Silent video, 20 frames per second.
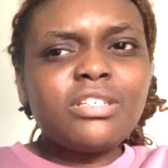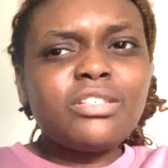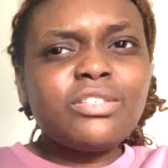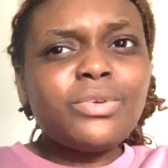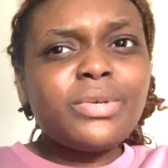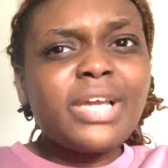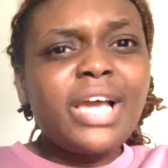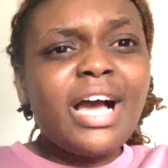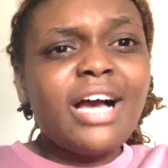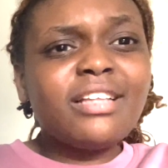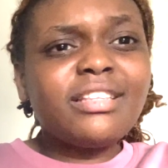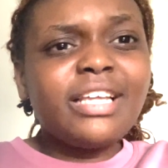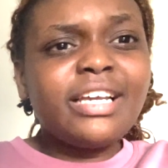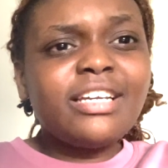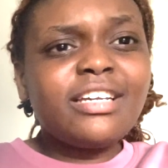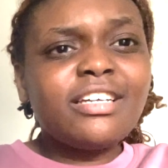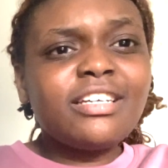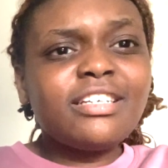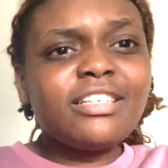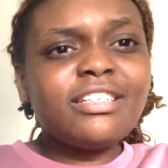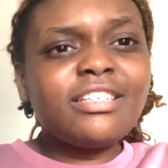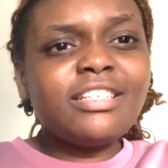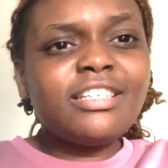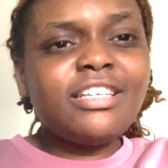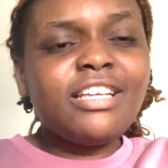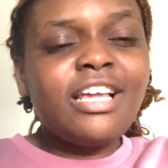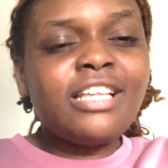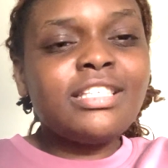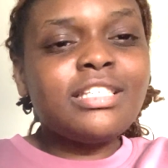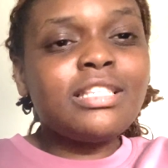So yeah, like
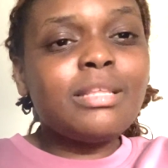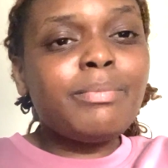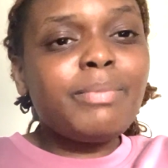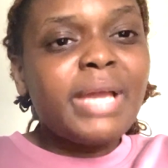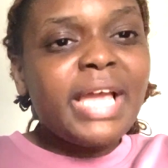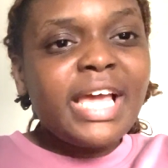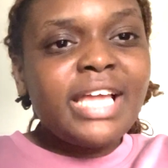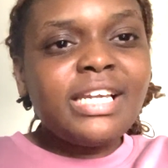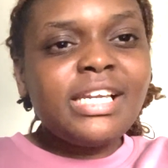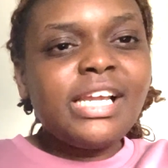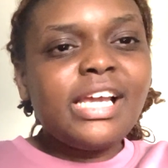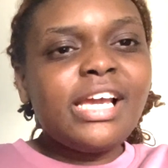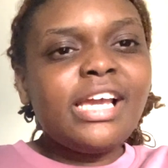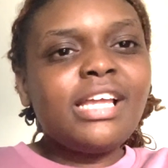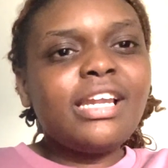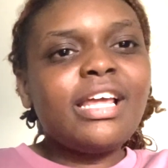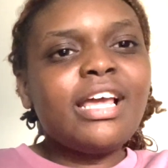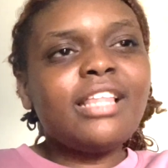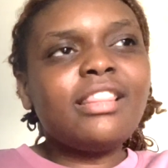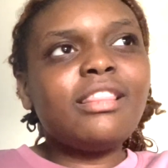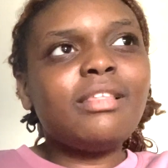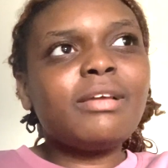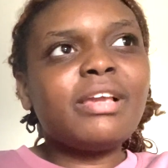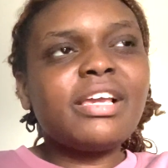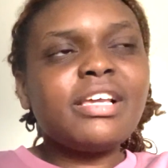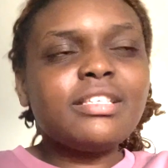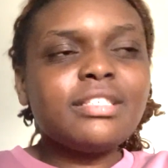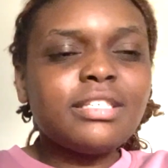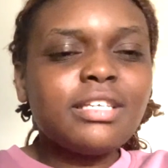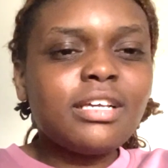it's the band-aid and the
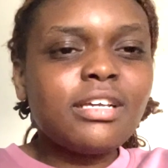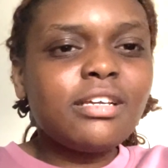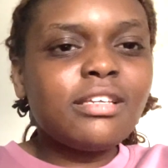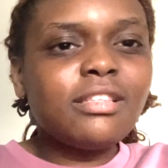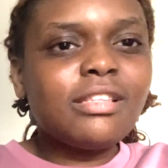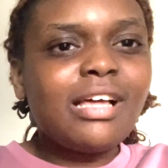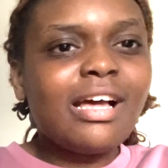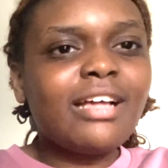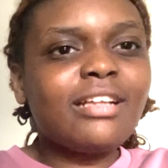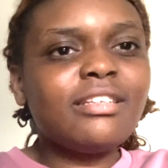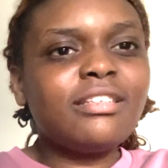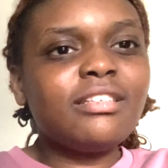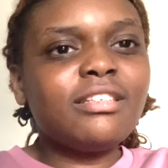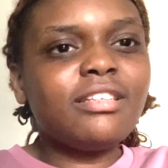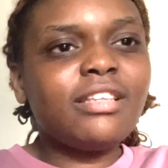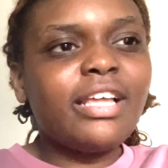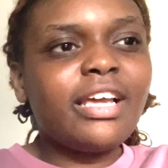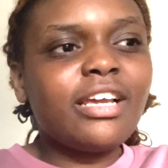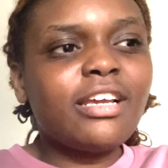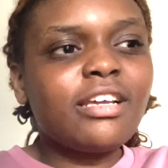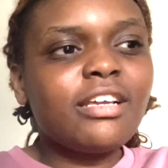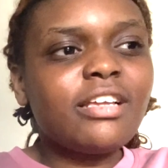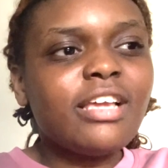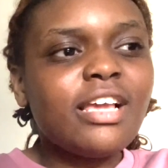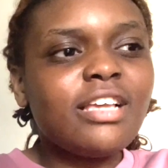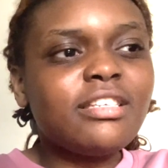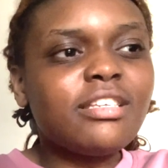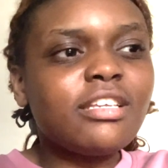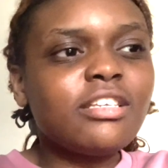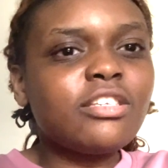kissing that like
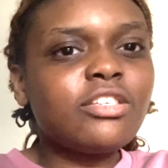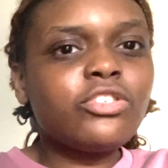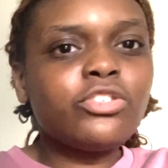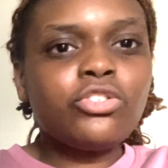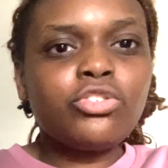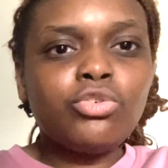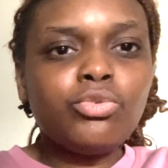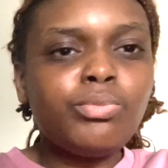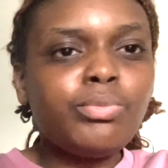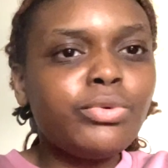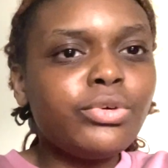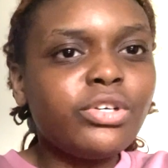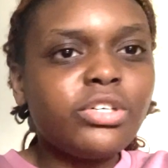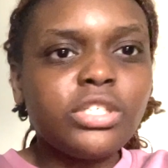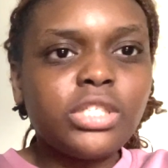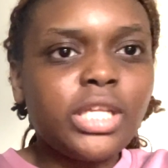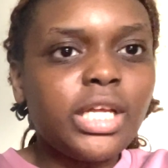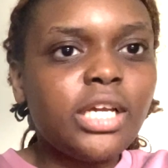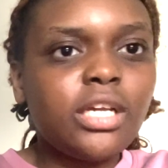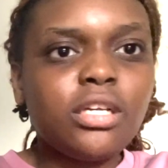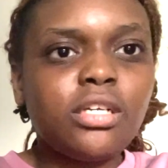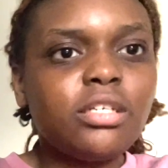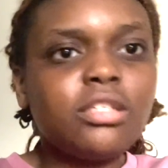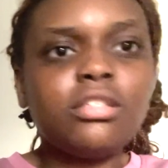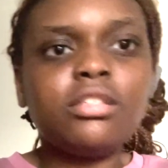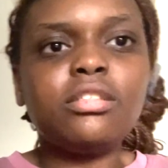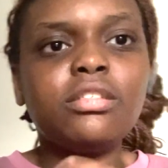Aza's super like